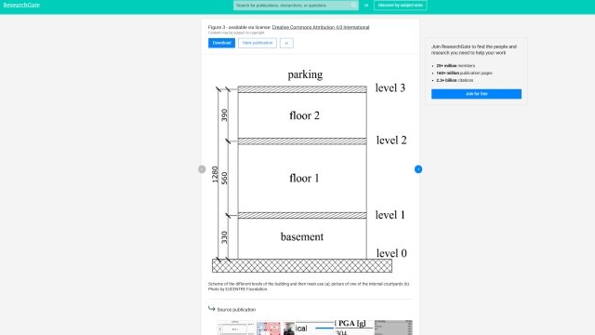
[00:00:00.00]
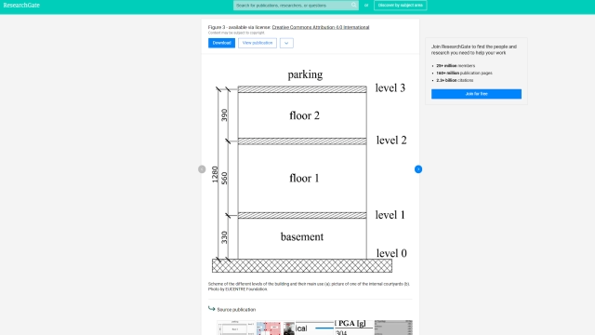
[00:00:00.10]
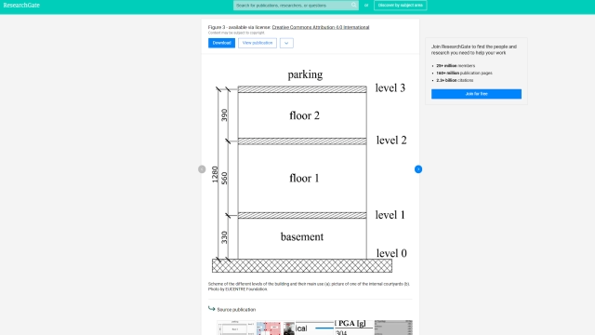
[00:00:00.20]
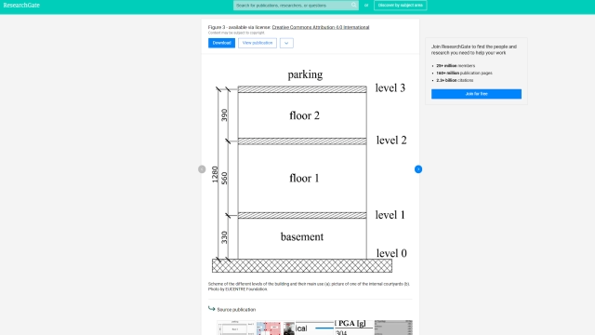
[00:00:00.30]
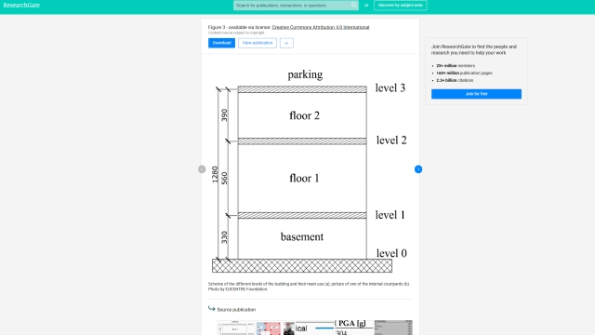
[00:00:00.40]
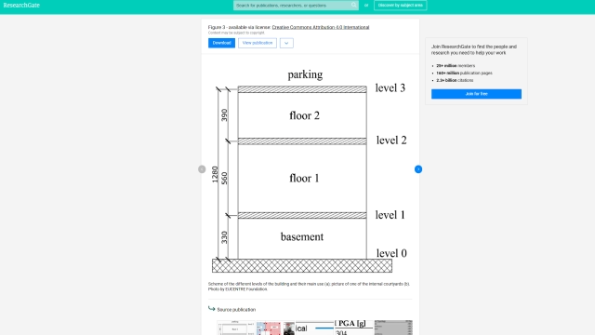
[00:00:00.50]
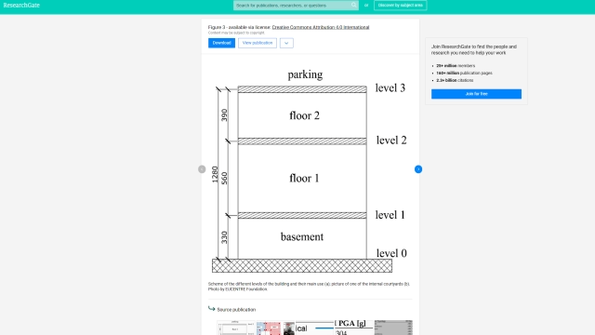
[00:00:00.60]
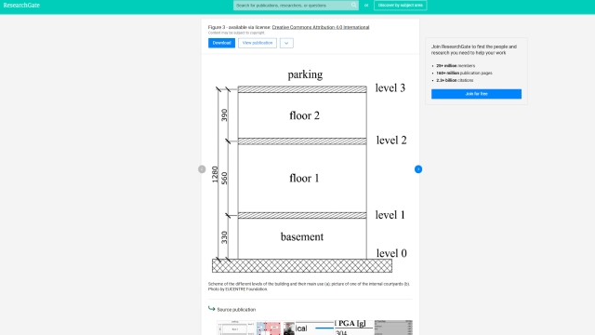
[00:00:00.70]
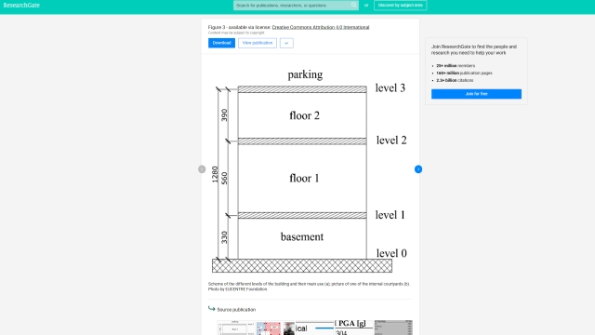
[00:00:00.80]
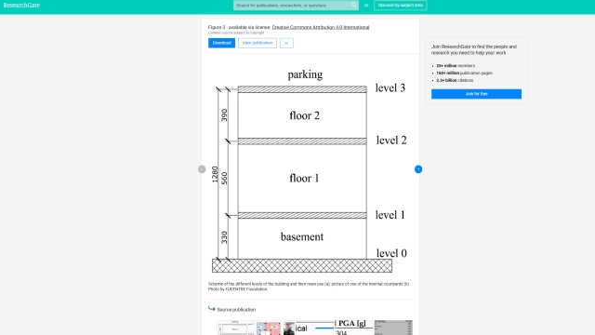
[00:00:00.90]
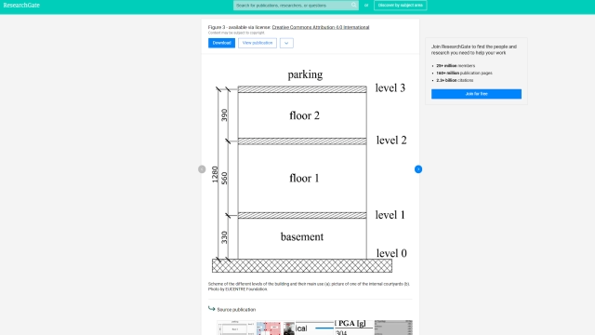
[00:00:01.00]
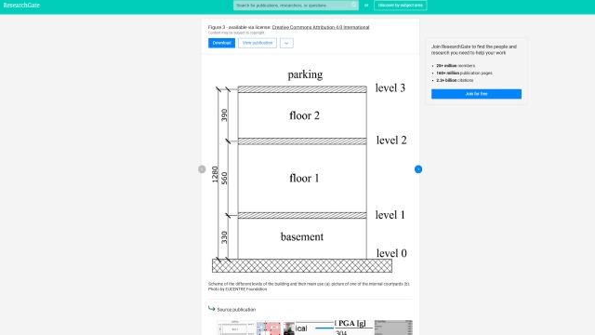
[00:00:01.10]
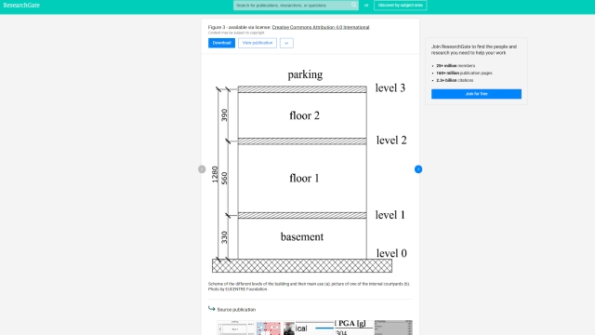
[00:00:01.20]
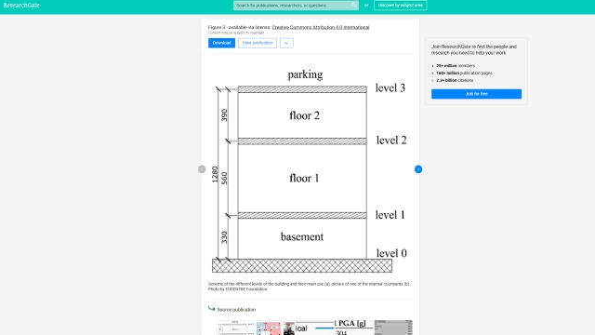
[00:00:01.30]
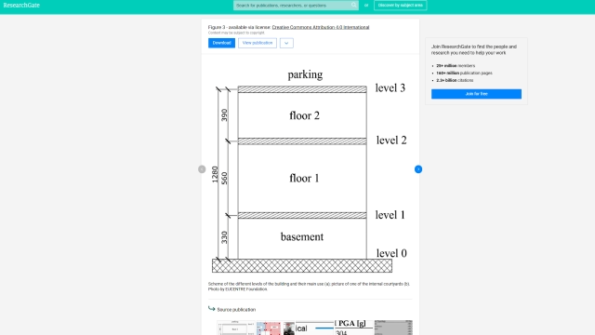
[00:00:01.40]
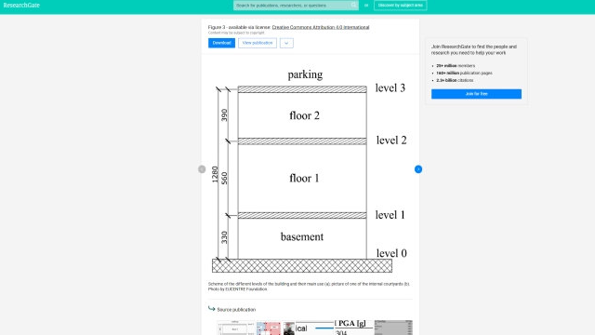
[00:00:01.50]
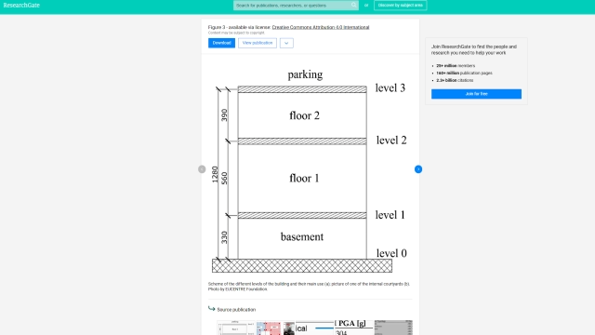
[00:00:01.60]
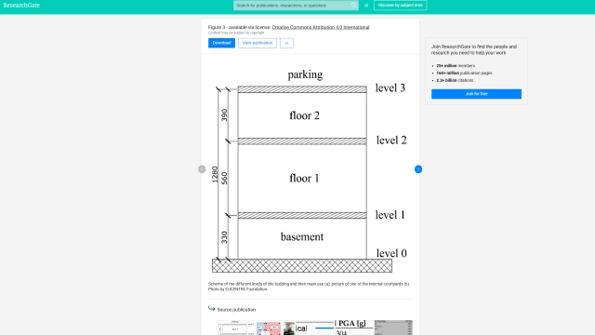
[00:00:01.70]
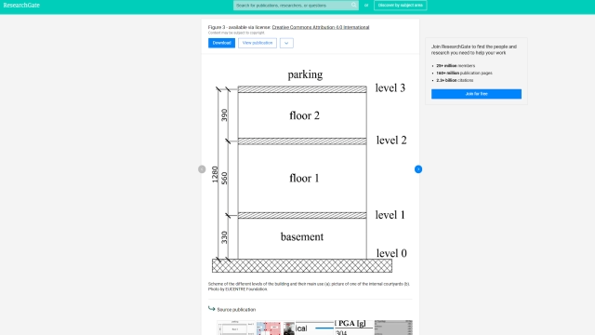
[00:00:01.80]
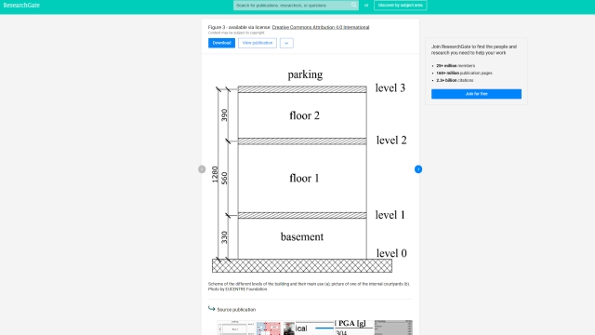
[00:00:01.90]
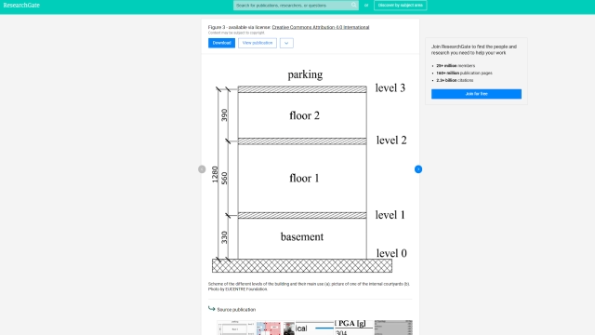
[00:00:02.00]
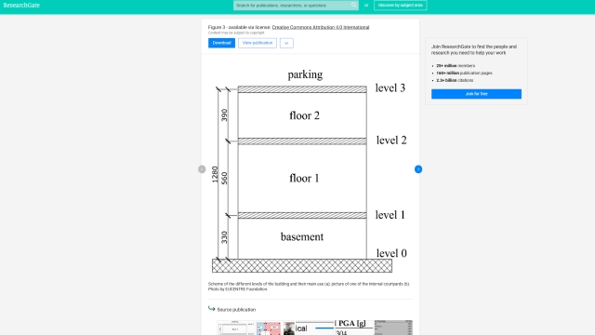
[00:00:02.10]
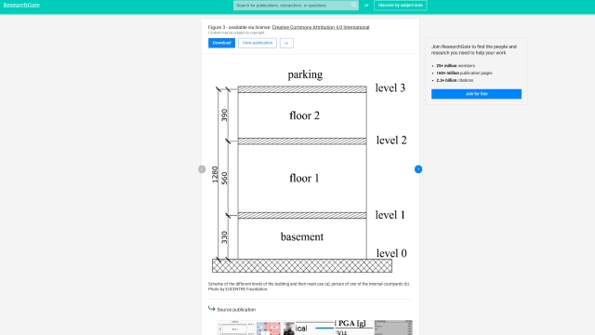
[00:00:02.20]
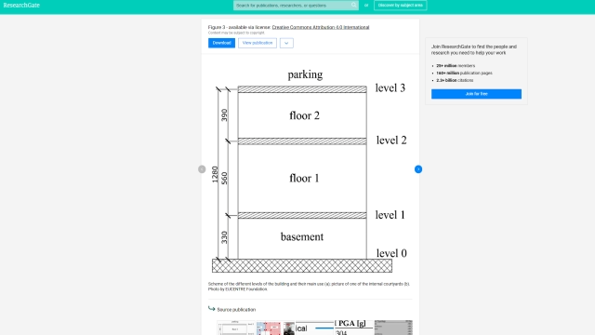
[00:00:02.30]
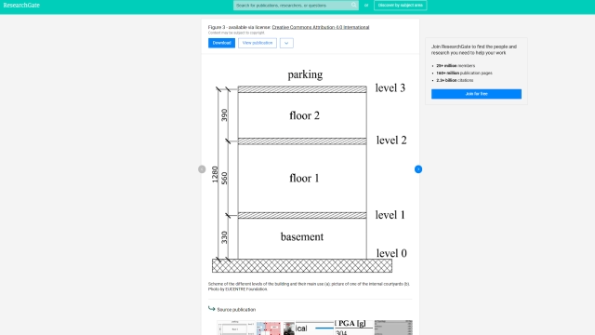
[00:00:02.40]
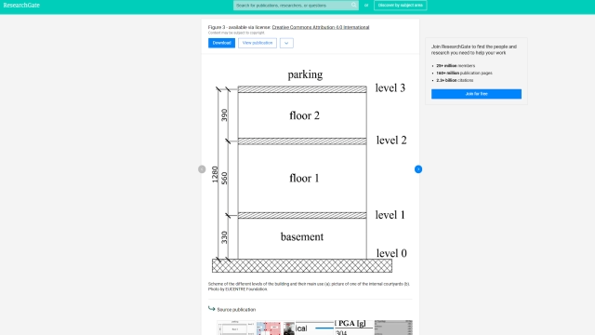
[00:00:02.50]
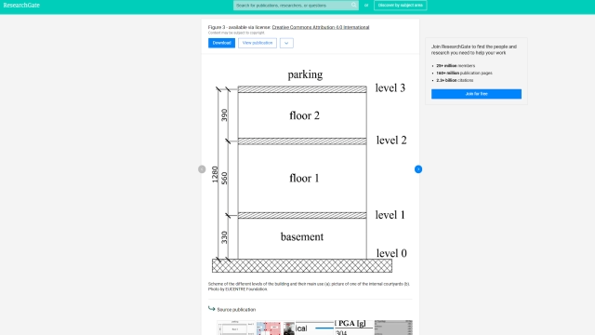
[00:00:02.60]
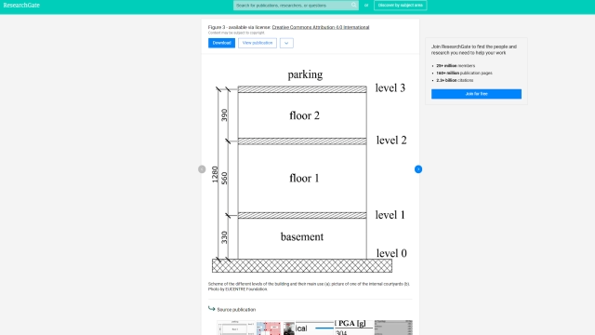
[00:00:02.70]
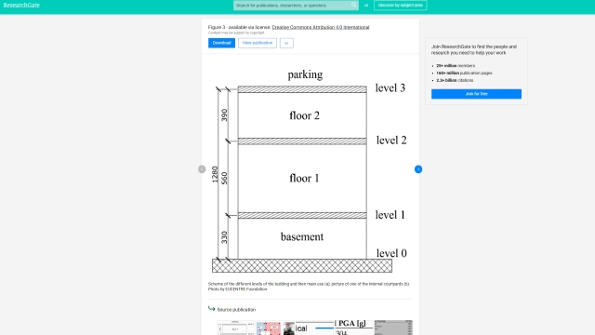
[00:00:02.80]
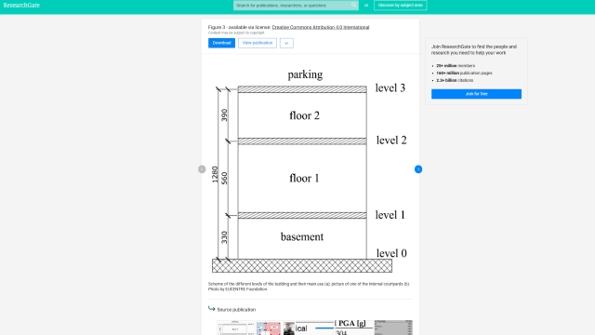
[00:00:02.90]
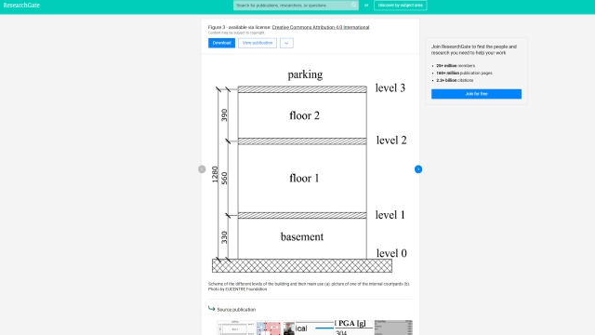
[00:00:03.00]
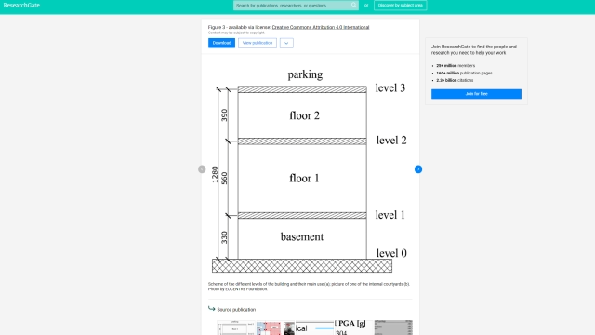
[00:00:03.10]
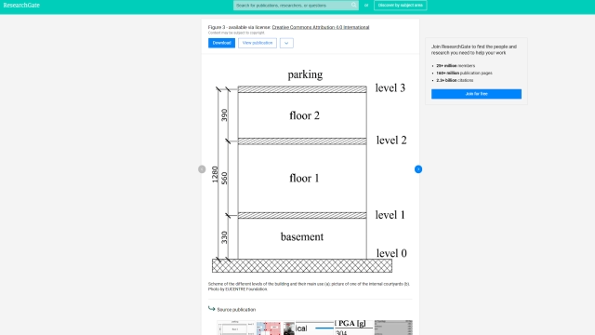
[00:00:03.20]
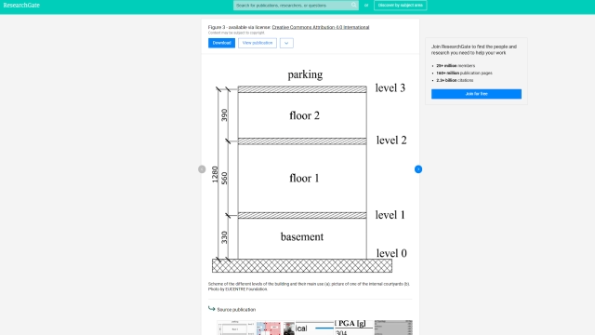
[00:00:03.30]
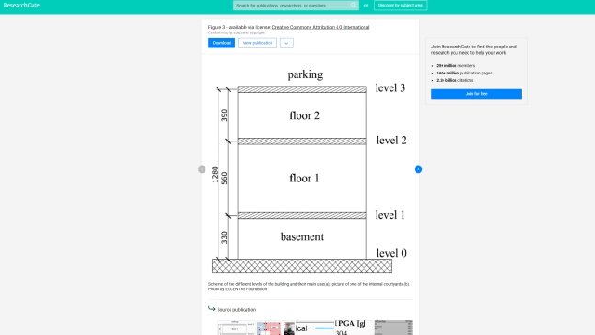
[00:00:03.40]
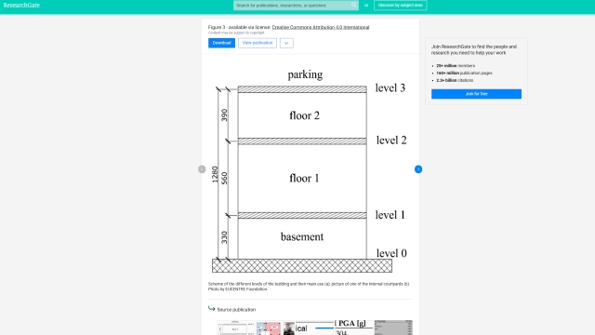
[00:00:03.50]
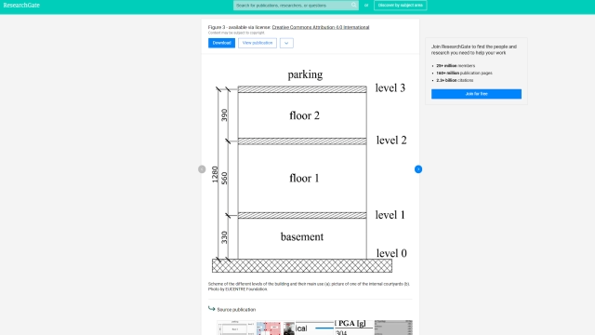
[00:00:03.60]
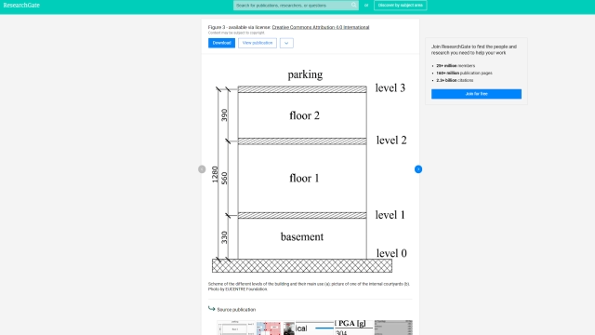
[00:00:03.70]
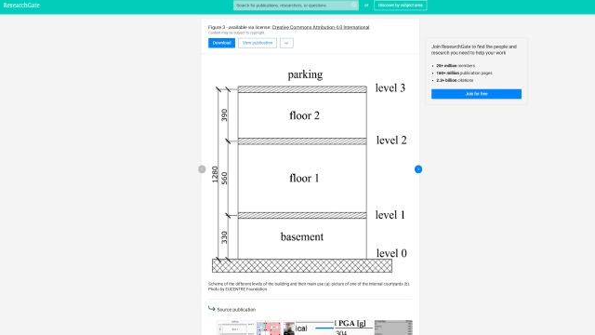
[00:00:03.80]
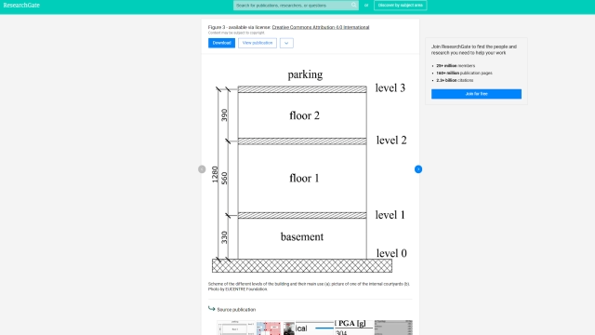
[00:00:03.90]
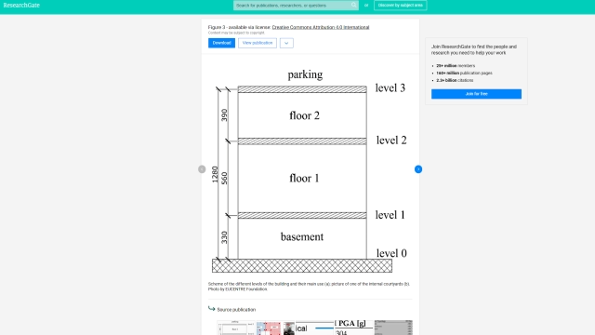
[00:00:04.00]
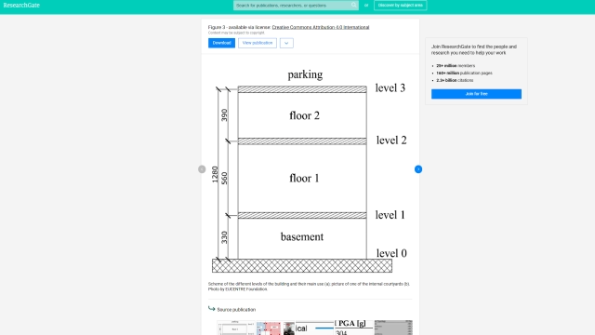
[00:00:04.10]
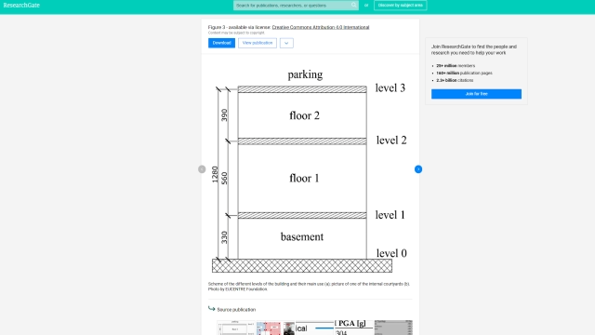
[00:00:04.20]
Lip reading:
[unreadable: no face in view]